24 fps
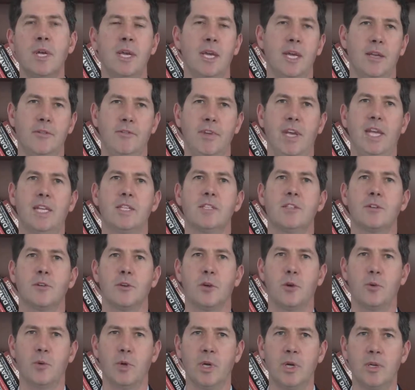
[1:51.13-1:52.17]
advance their
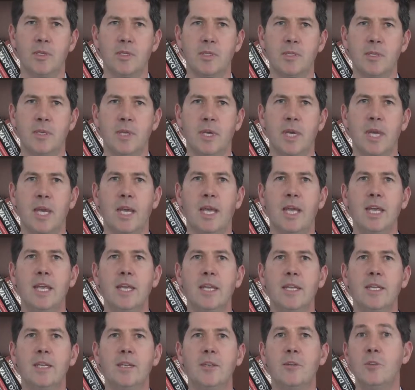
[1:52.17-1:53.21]
careers
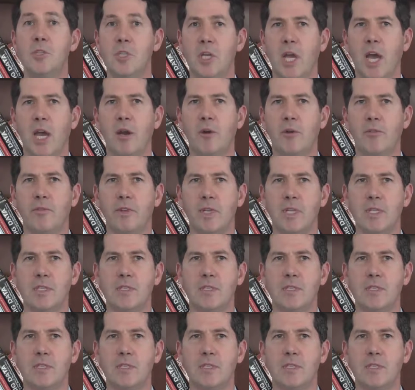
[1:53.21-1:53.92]
in new geography.